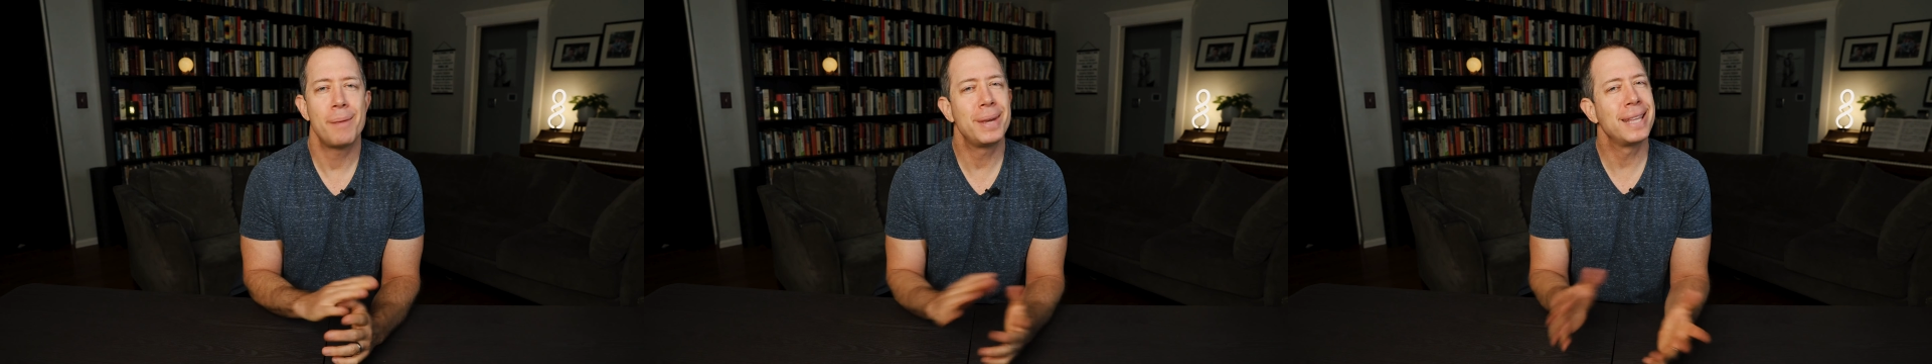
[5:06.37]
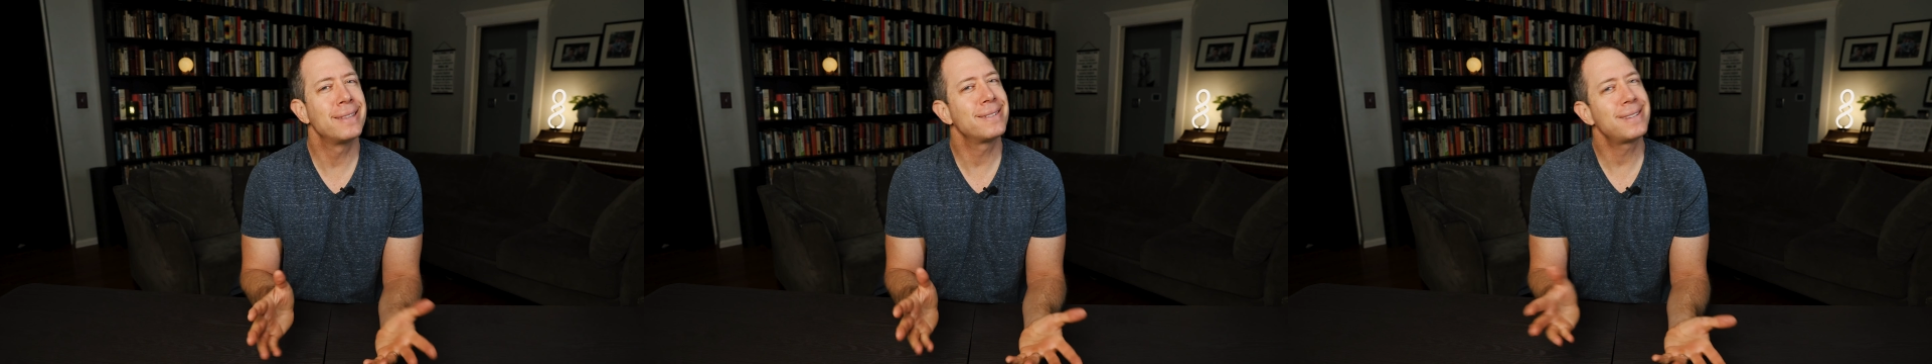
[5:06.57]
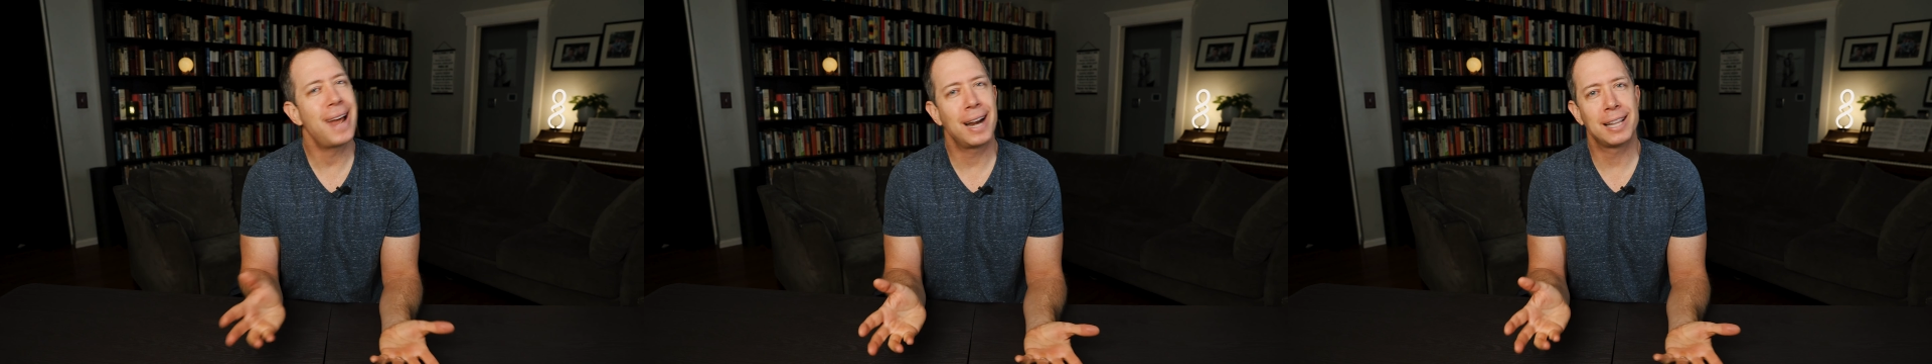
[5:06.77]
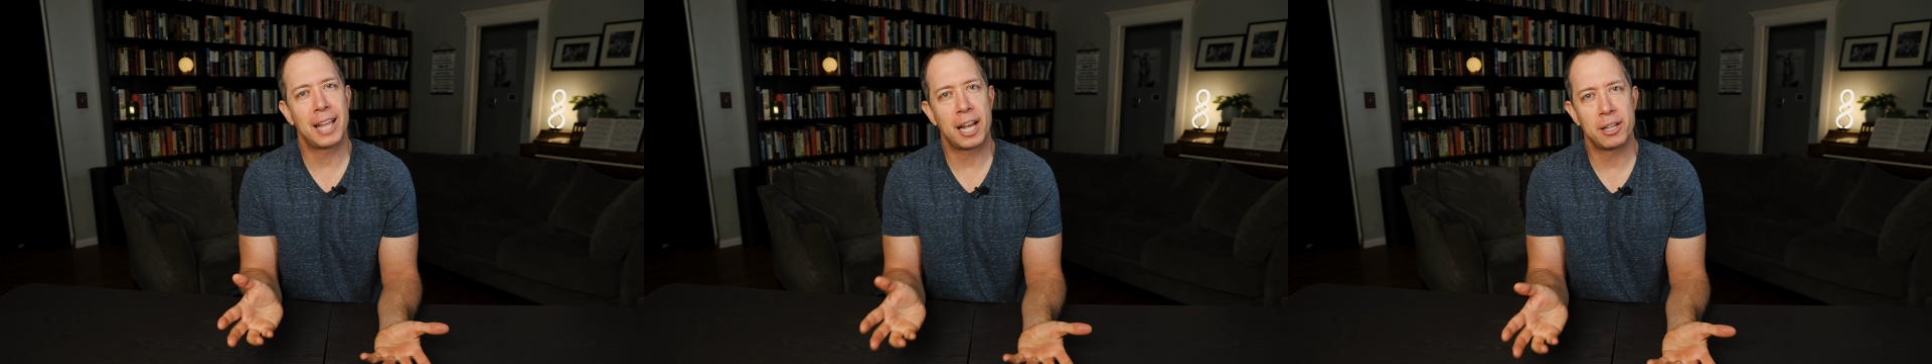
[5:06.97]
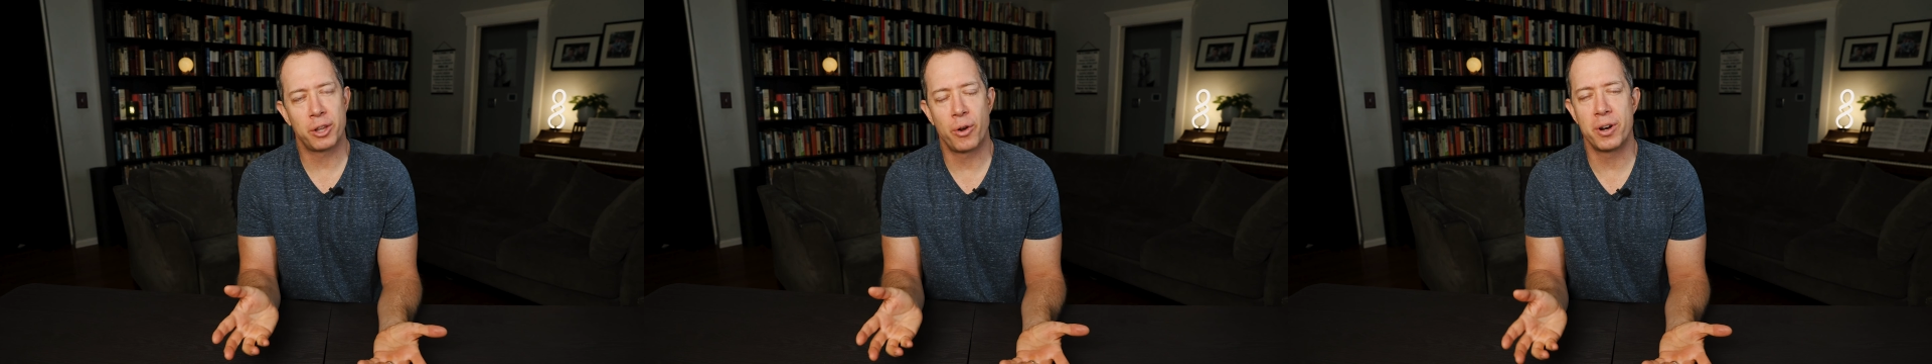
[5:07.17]
I mean, there's not a
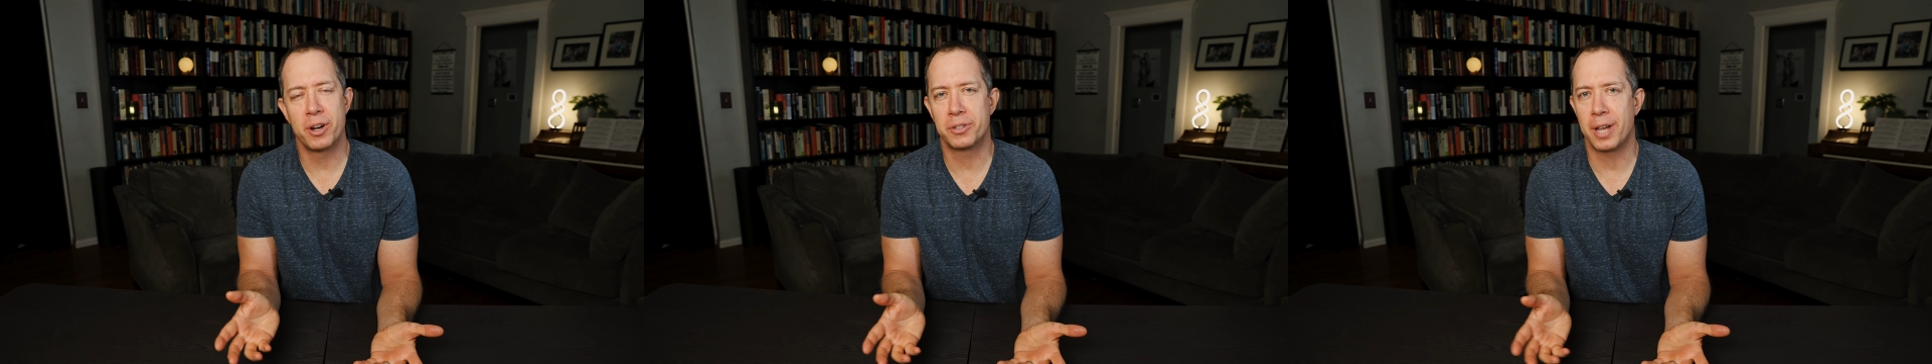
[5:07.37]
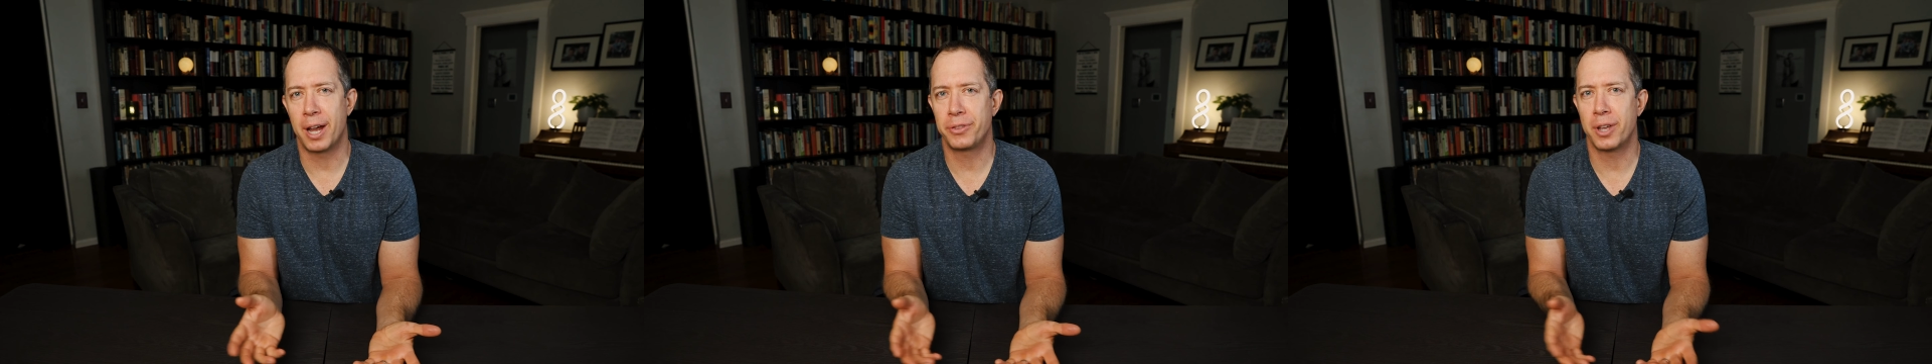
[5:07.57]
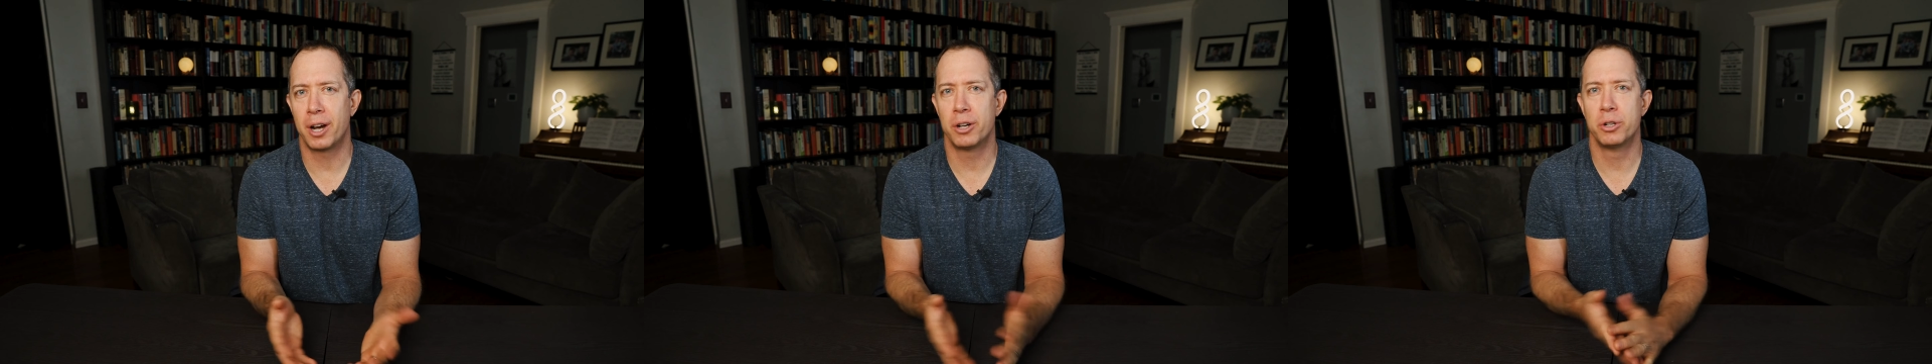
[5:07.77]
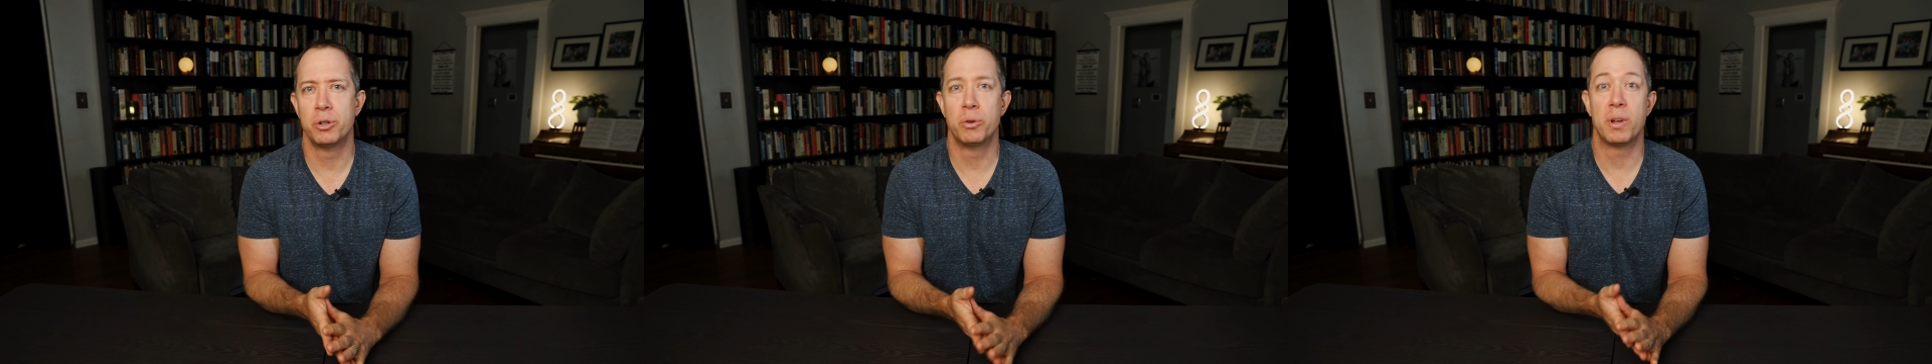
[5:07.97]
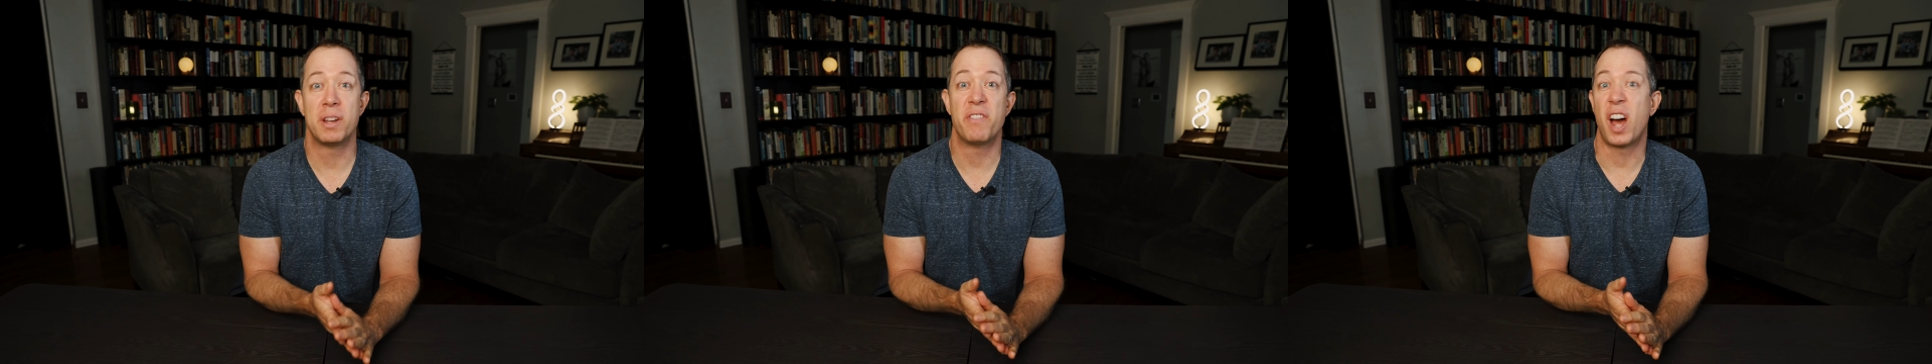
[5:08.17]
lot of lawyers out there
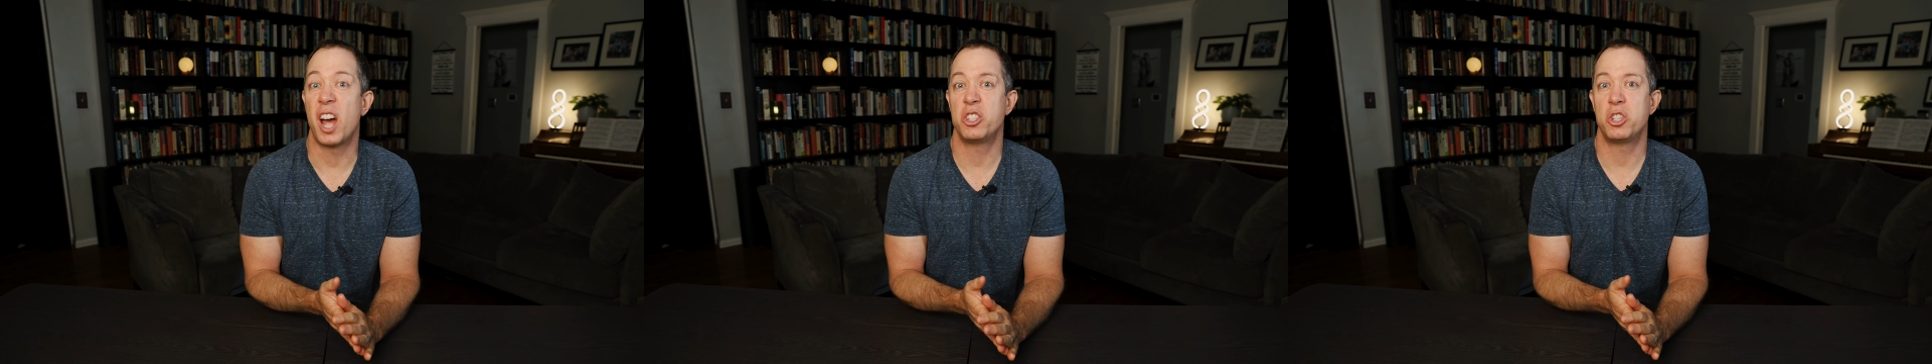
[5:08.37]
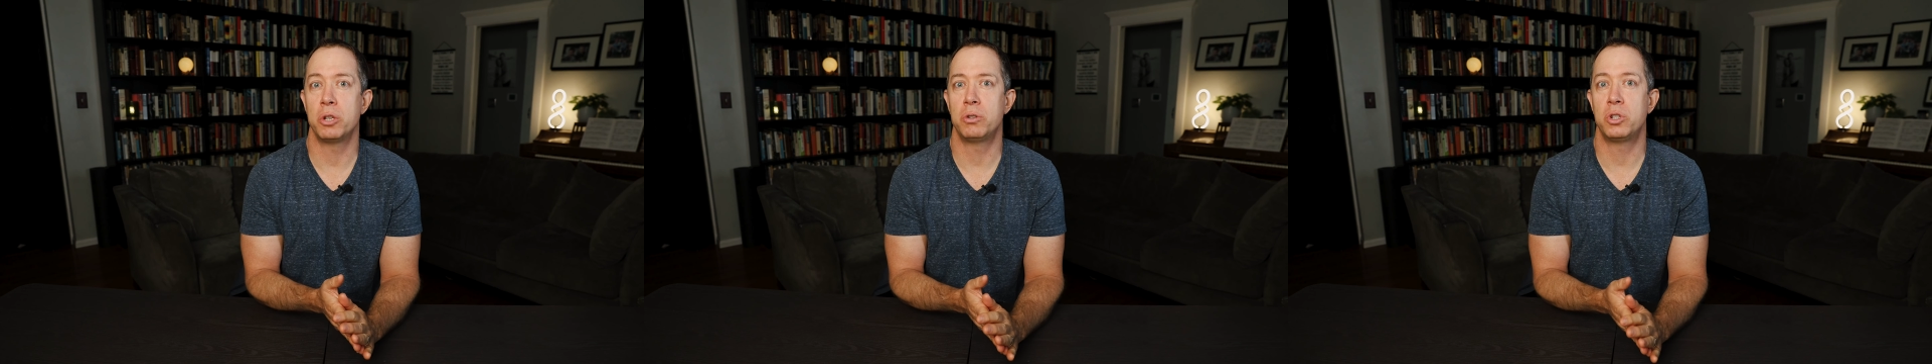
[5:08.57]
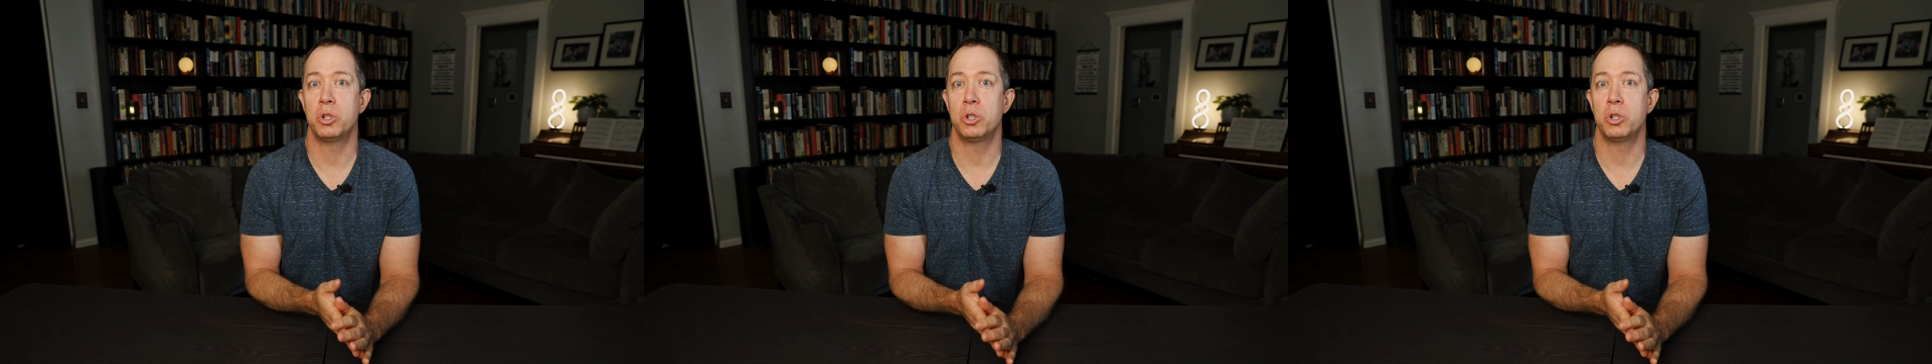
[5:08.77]
who advise you